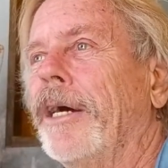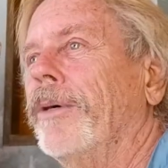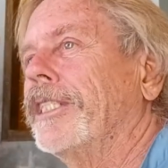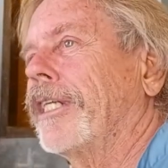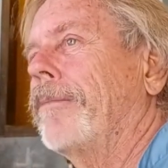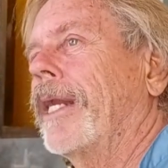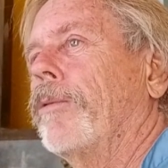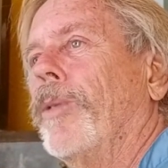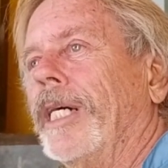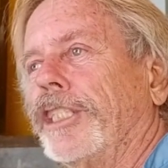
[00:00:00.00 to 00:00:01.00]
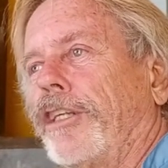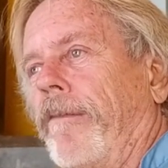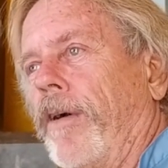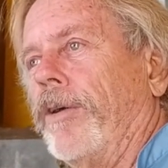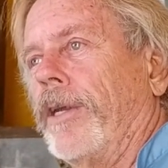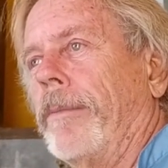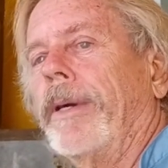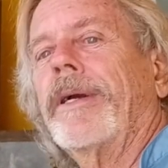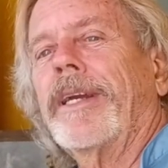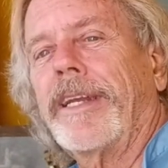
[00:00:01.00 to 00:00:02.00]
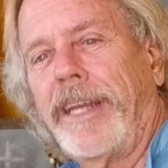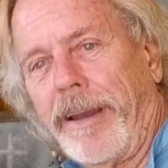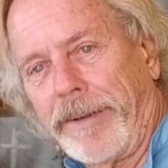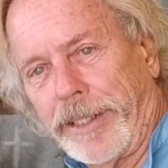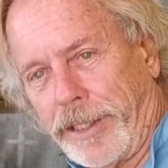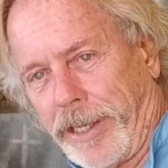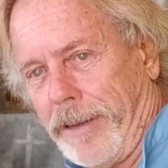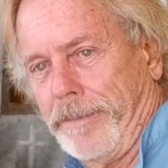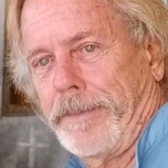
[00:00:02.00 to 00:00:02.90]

When somebody wants your phone number, give it to them,